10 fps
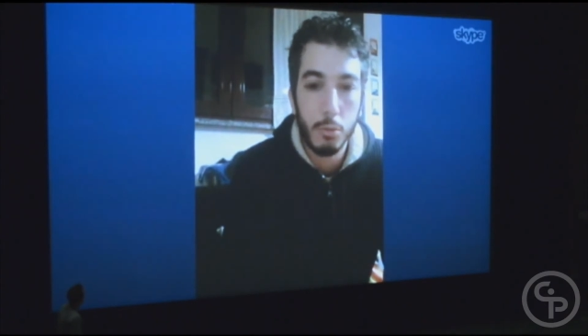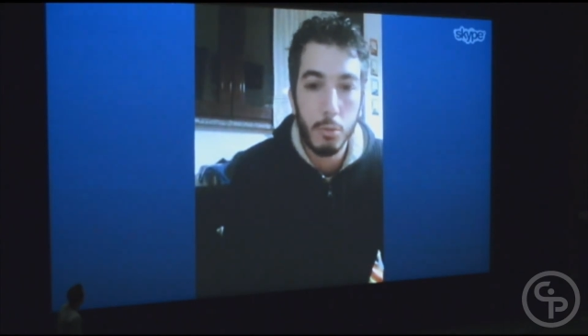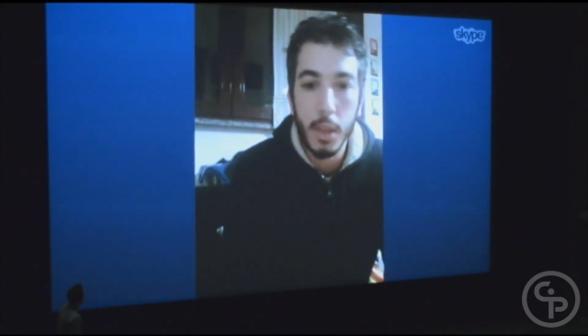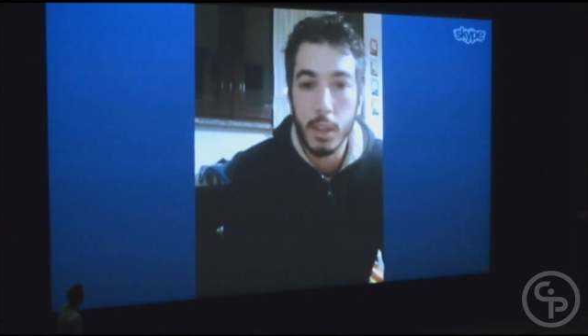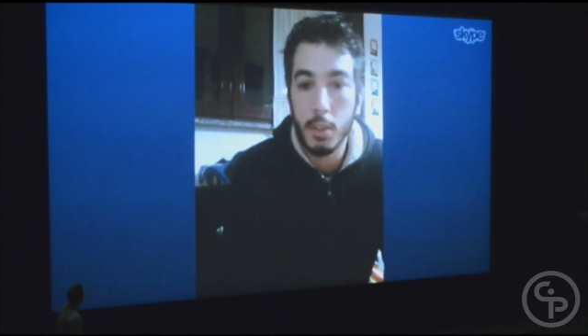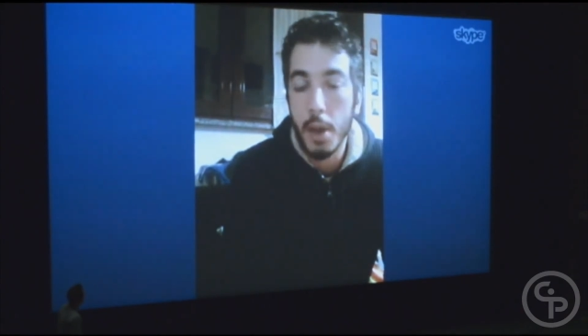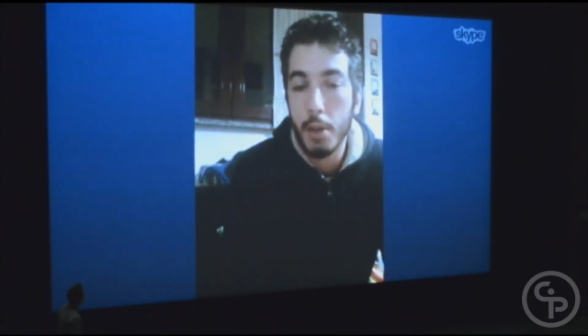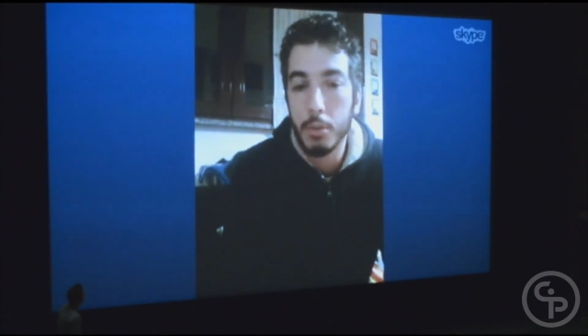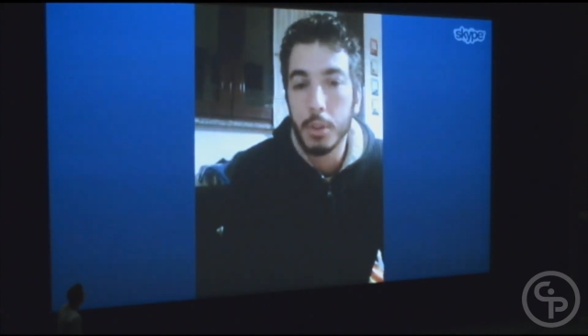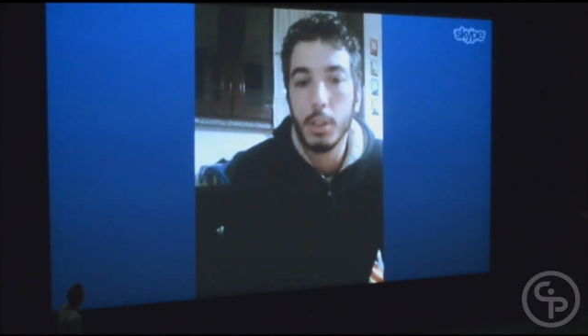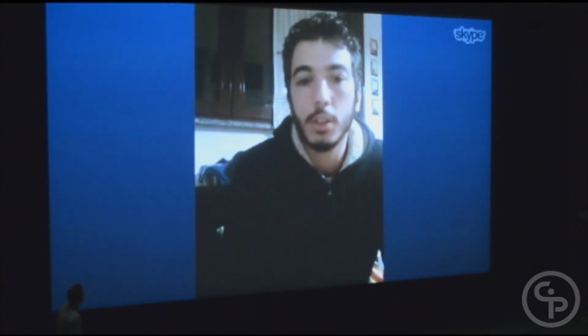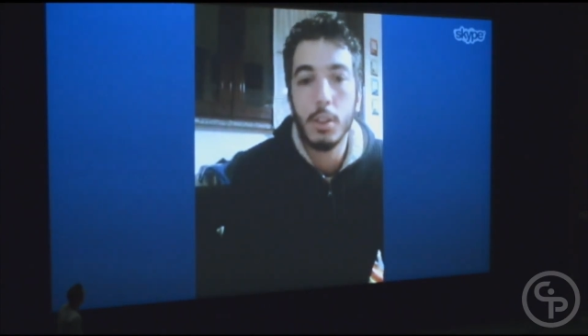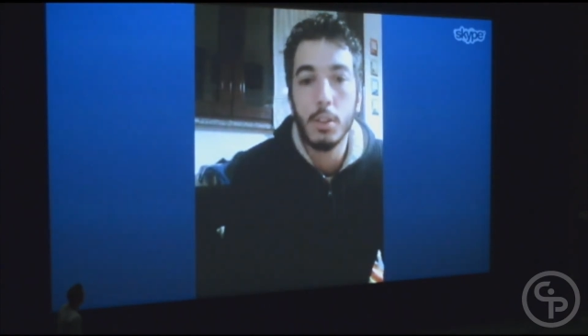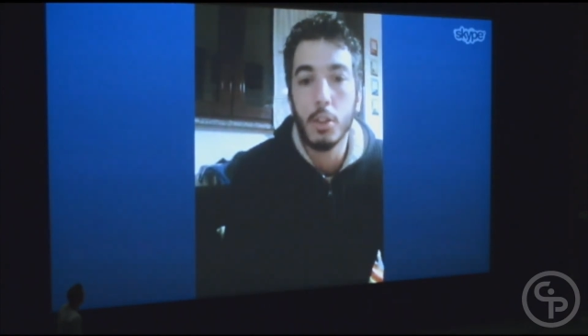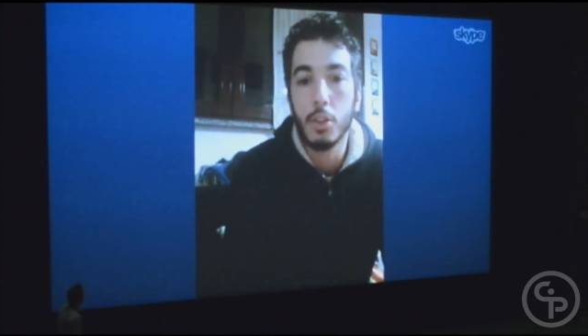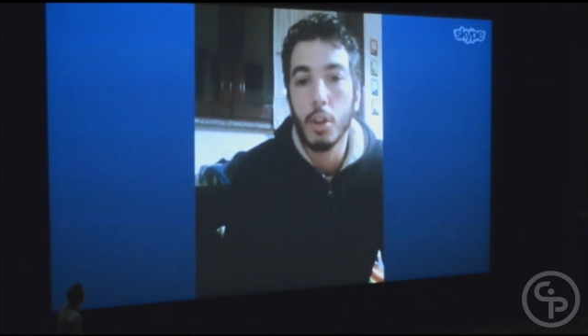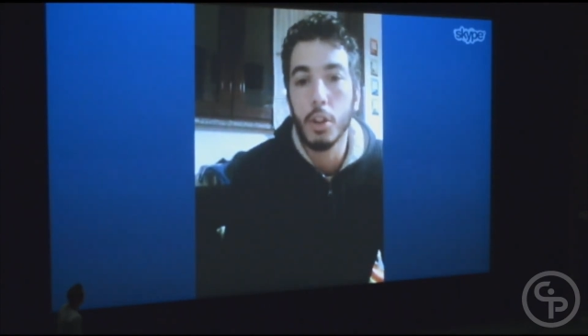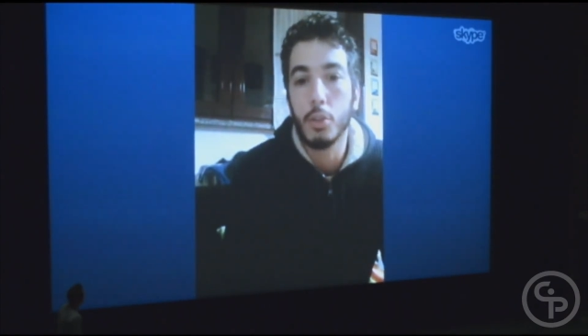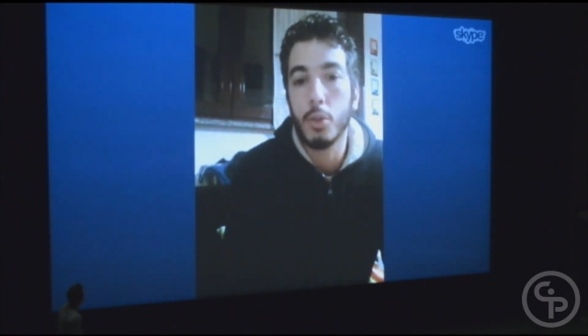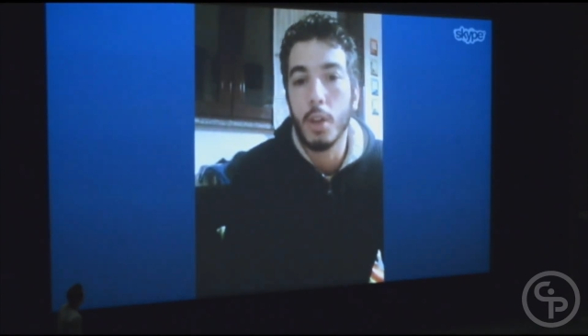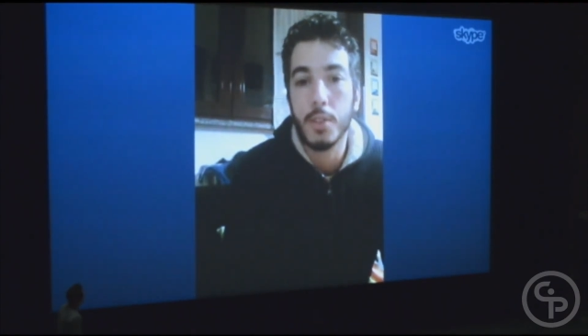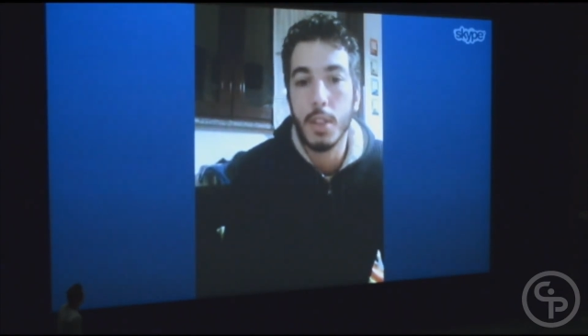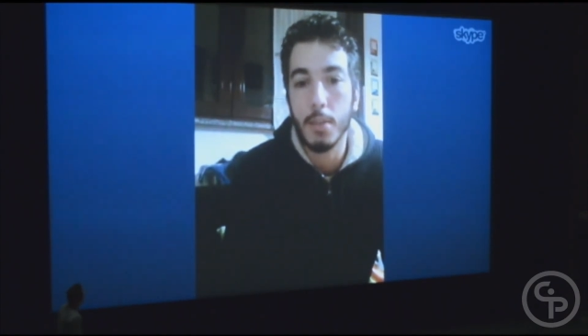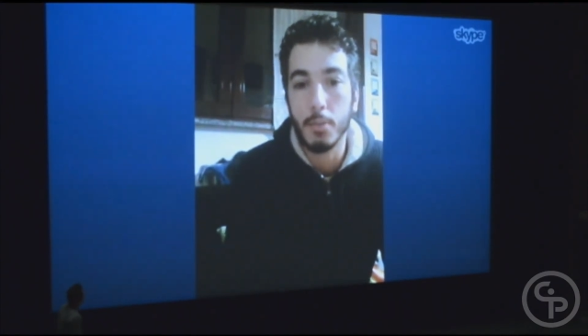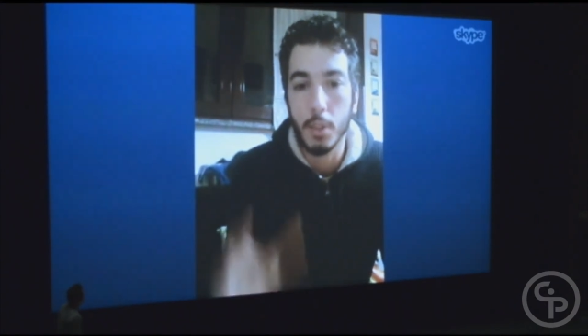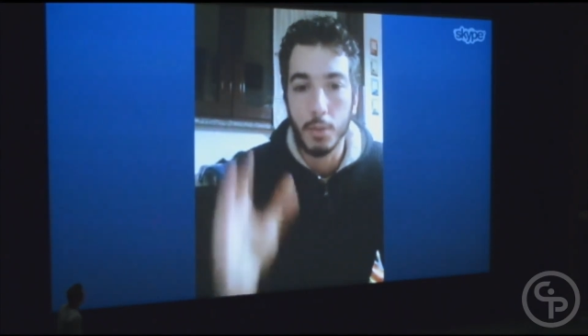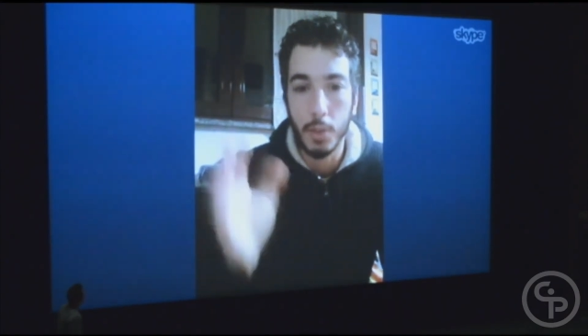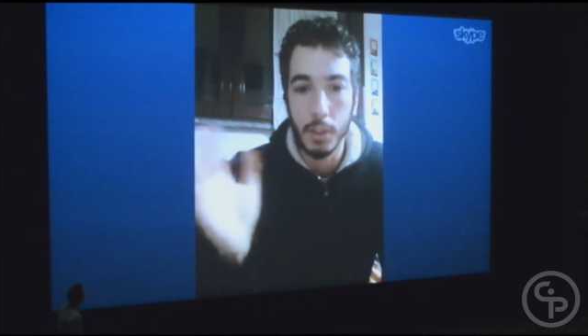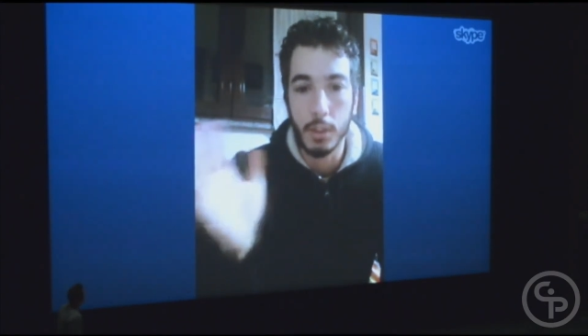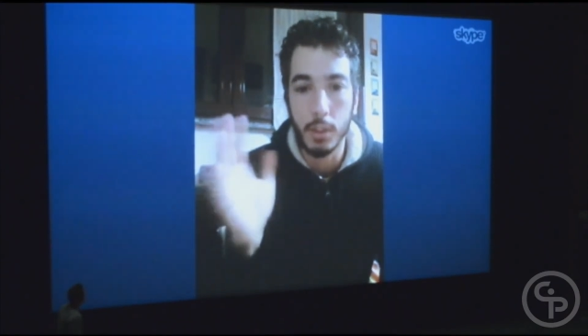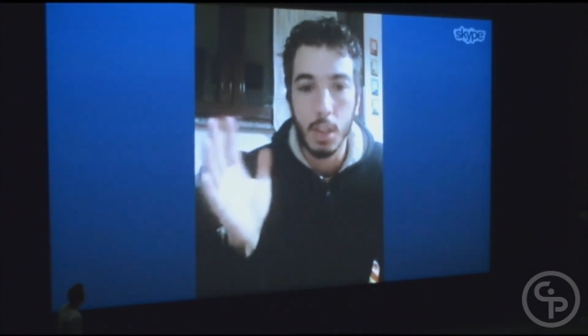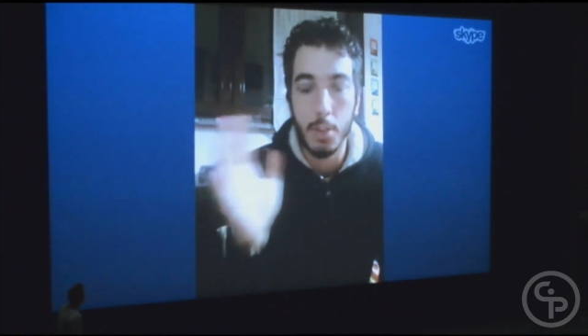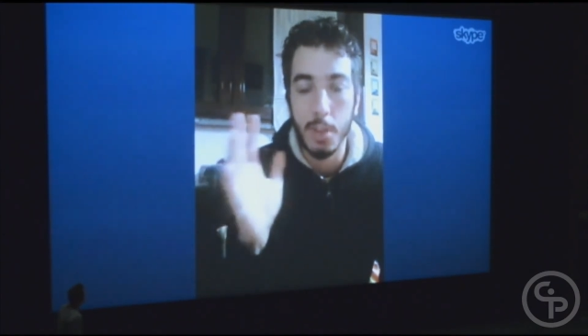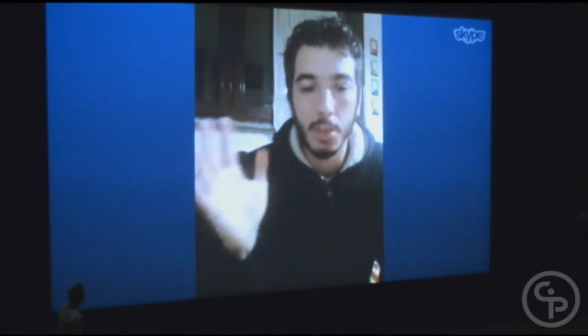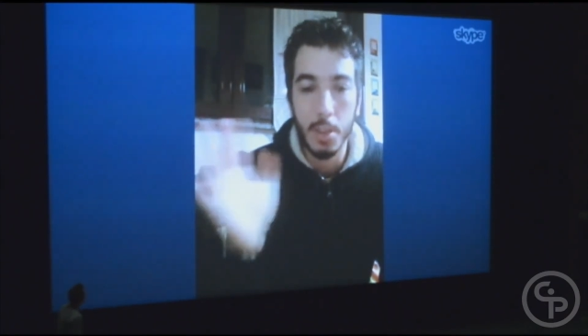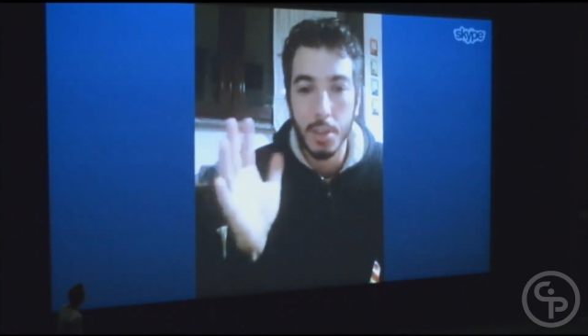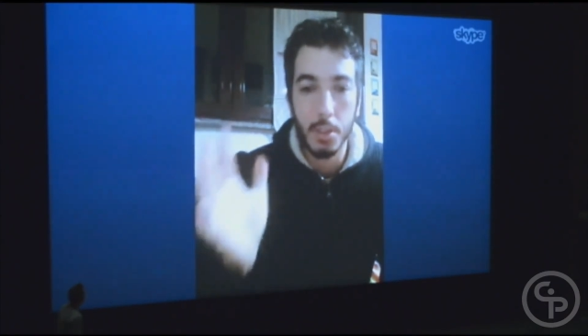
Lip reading: make the mountain, not only to have some different images,